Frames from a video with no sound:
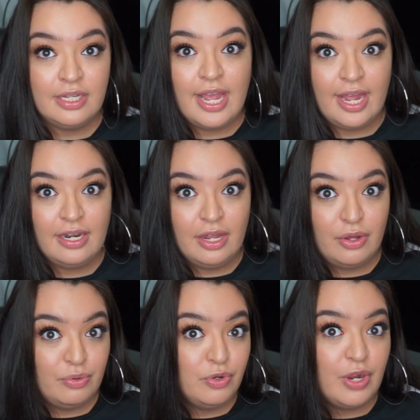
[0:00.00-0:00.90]
Yeah, I know,
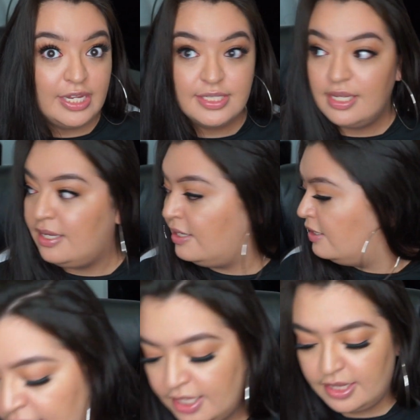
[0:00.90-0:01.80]
crazy.
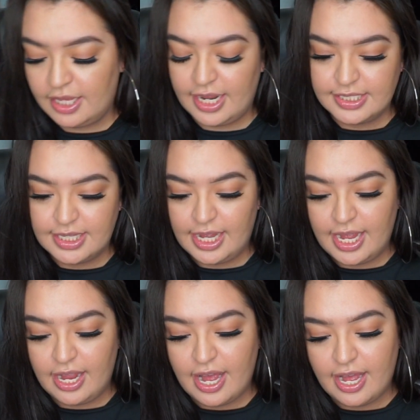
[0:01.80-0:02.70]
The next thing
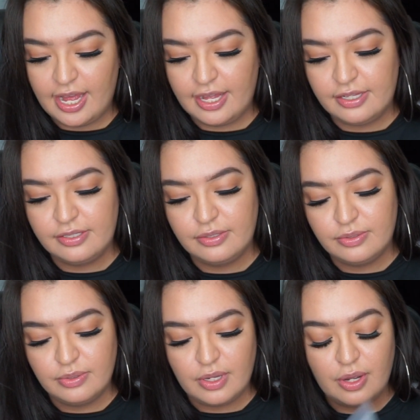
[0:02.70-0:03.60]
I got
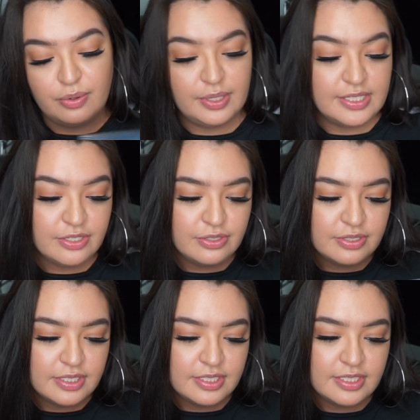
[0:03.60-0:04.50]
Oh, these are
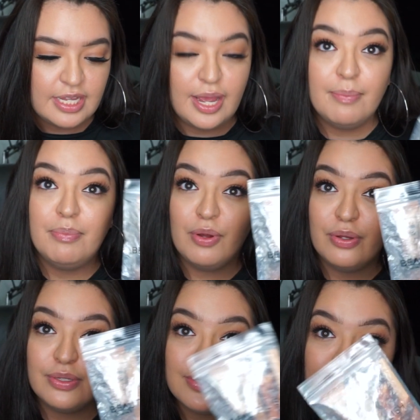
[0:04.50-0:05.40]

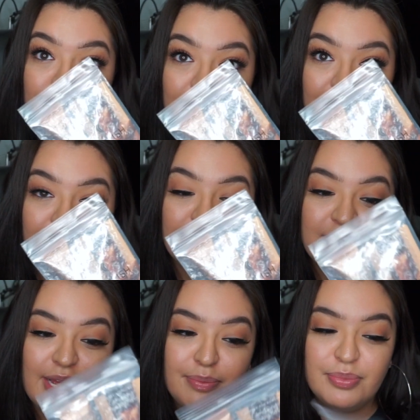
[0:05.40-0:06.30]
samples. So they give you
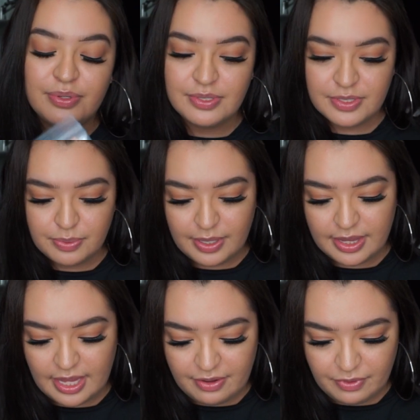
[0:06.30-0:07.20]
samples with
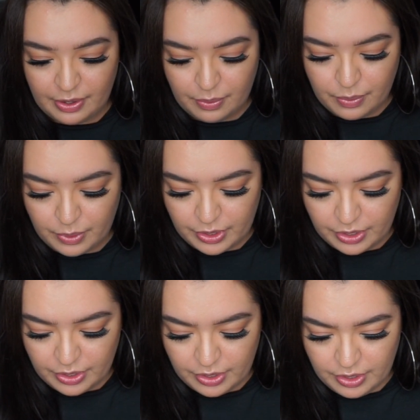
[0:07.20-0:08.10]
every
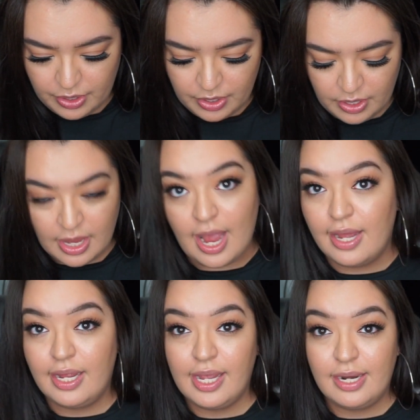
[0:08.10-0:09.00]
order. I
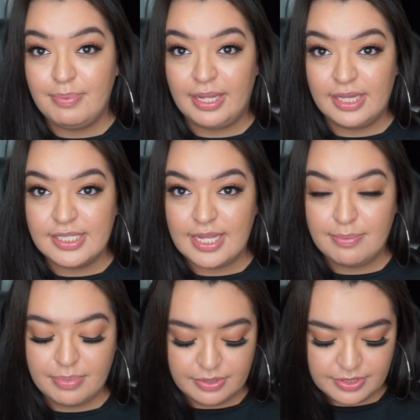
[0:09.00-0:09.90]
didn't get to pick the
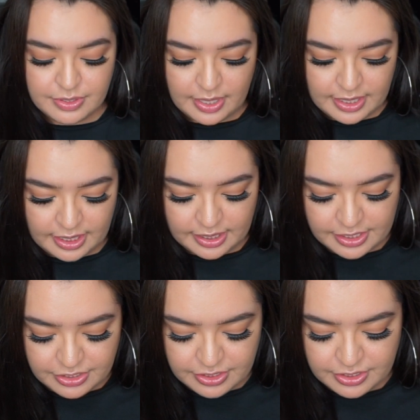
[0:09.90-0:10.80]
samples, so I think they
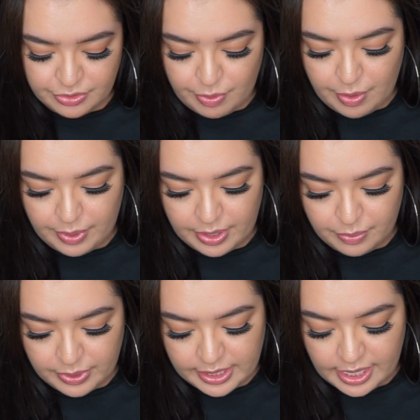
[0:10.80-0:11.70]
just throw
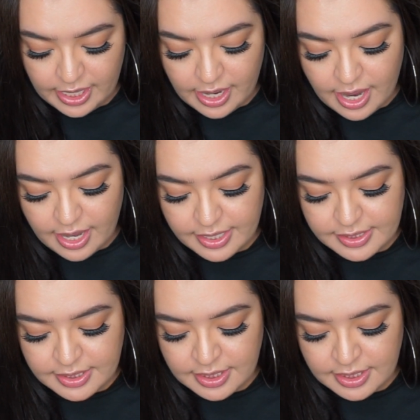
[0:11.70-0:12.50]
in what they got.